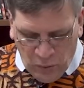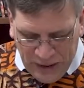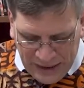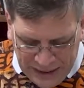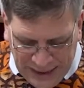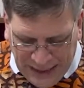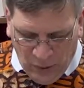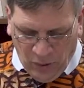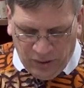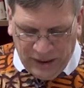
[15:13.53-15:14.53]
we
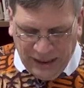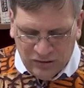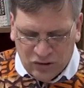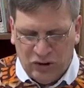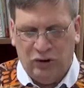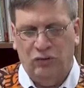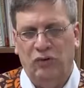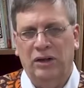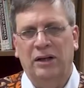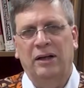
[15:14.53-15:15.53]
now are God's
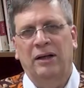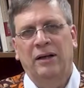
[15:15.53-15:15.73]
children.